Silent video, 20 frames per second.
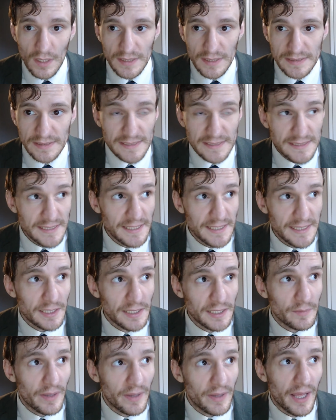see
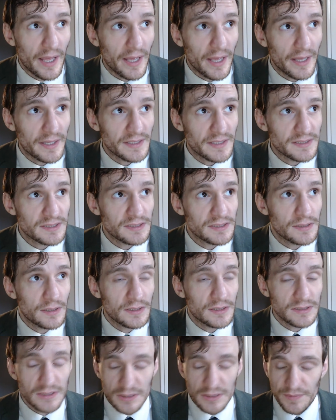him as
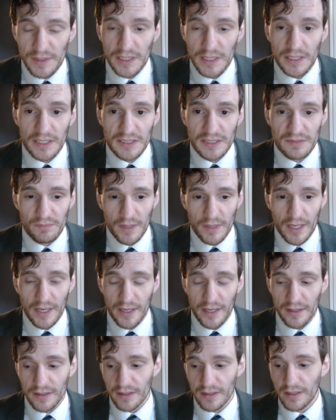speaking his
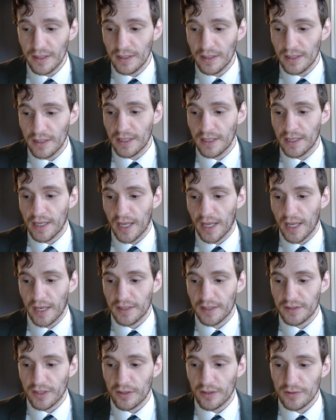mind.
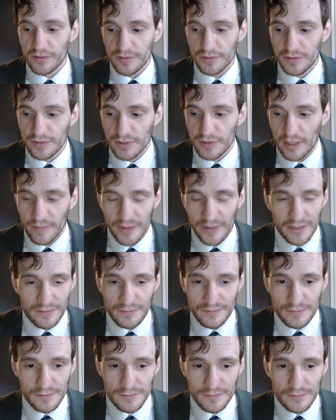And
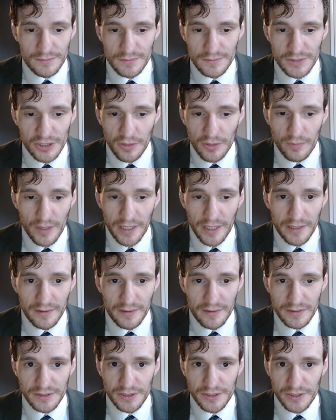Joe
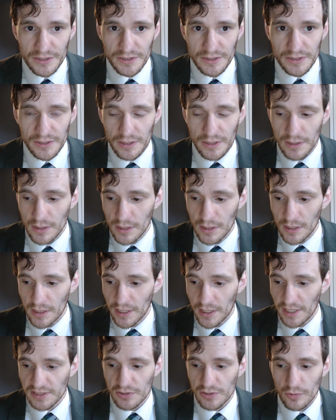Biden is just,
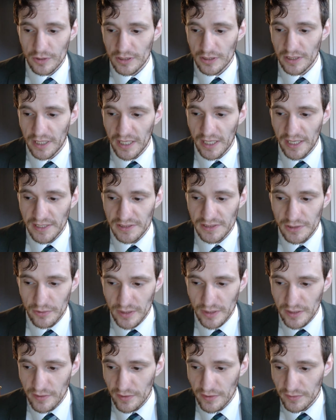historically, he has no
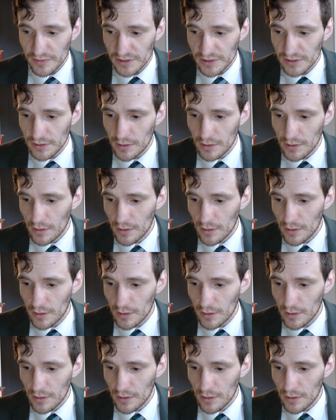ethos.